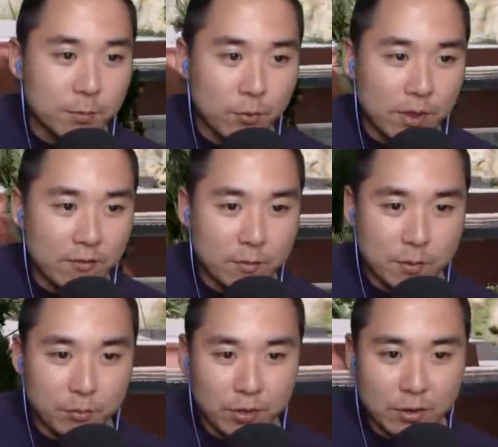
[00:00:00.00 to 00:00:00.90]
but we haven't
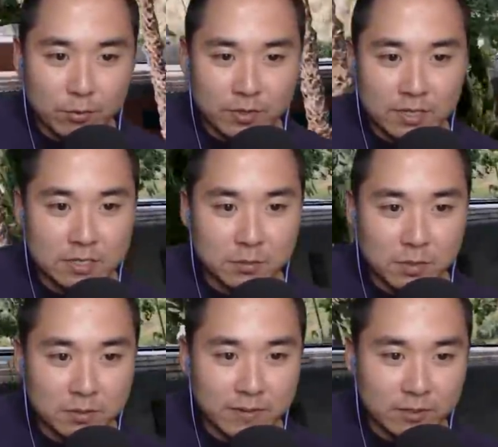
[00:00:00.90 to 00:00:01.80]
been playing with, because
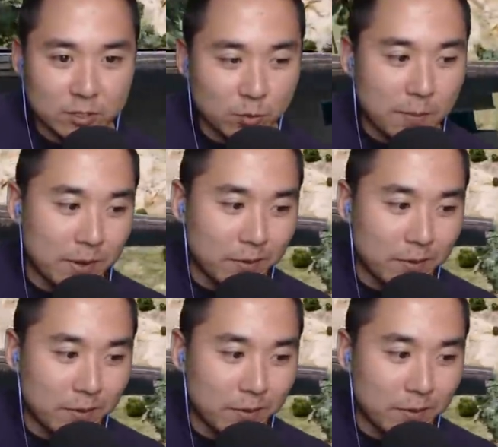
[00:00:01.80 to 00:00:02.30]
sometimes I have to swap